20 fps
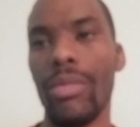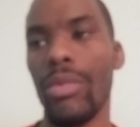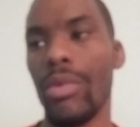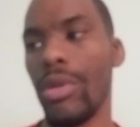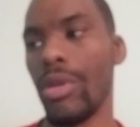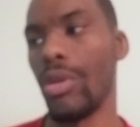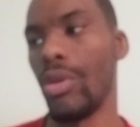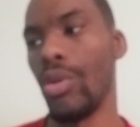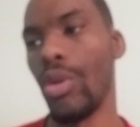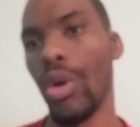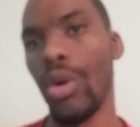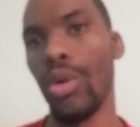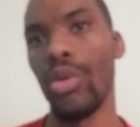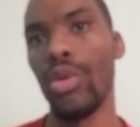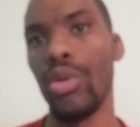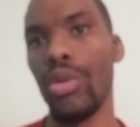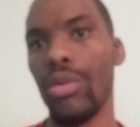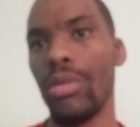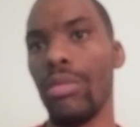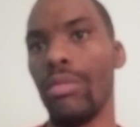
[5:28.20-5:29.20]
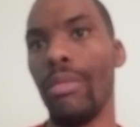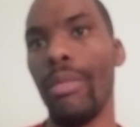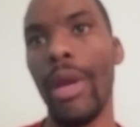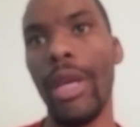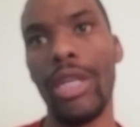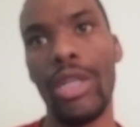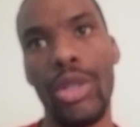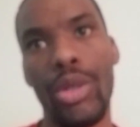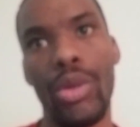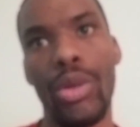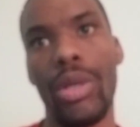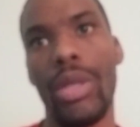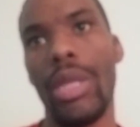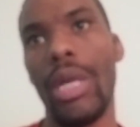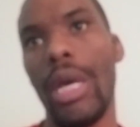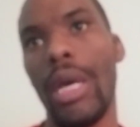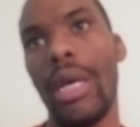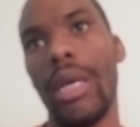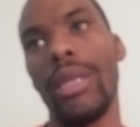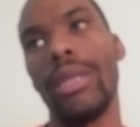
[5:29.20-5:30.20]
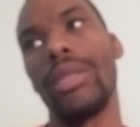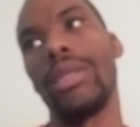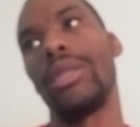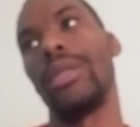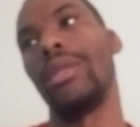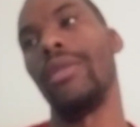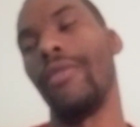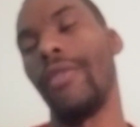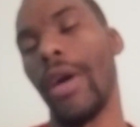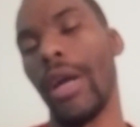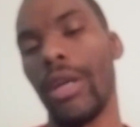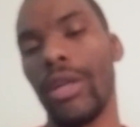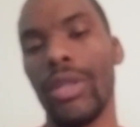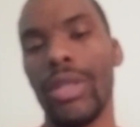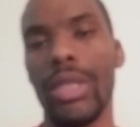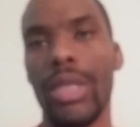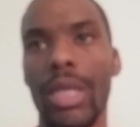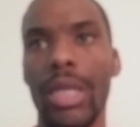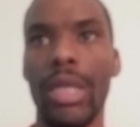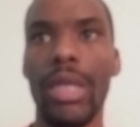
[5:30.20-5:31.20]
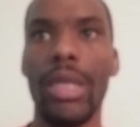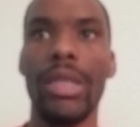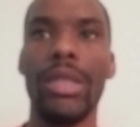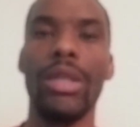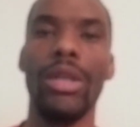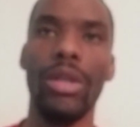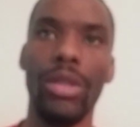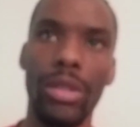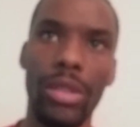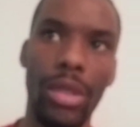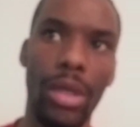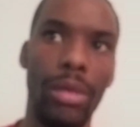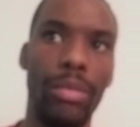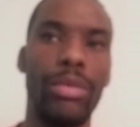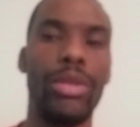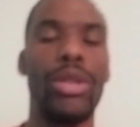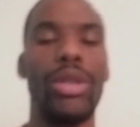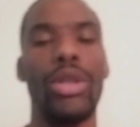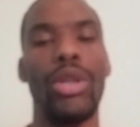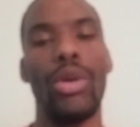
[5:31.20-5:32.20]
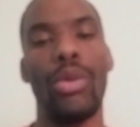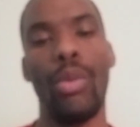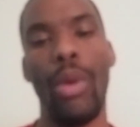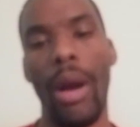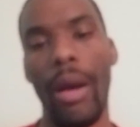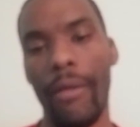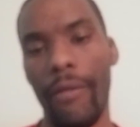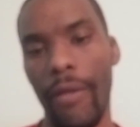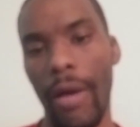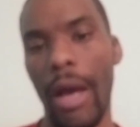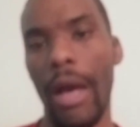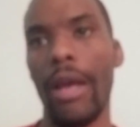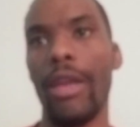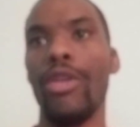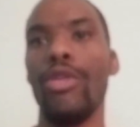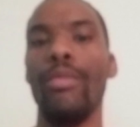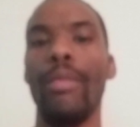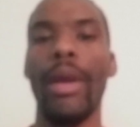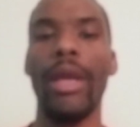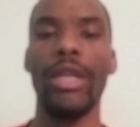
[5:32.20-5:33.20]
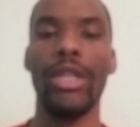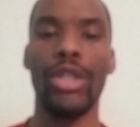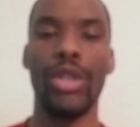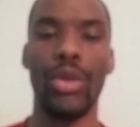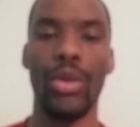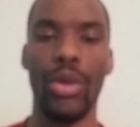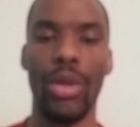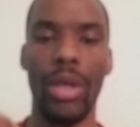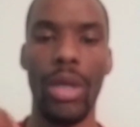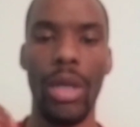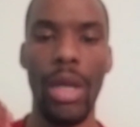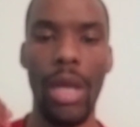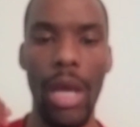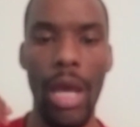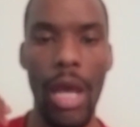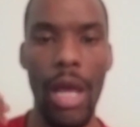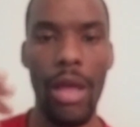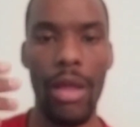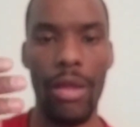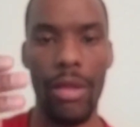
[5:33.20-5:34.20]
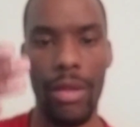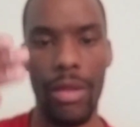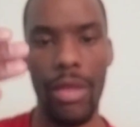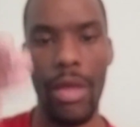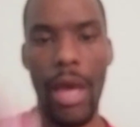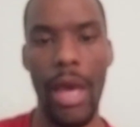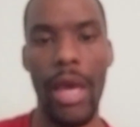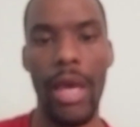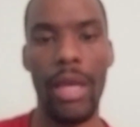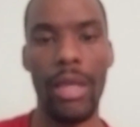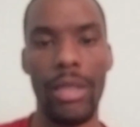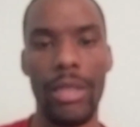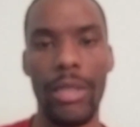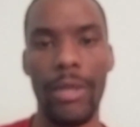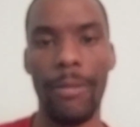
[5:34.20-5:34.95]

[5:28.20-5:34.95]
You know, you make sure that the Fire Stick is hooked up to your Wi-Fi. You make sure that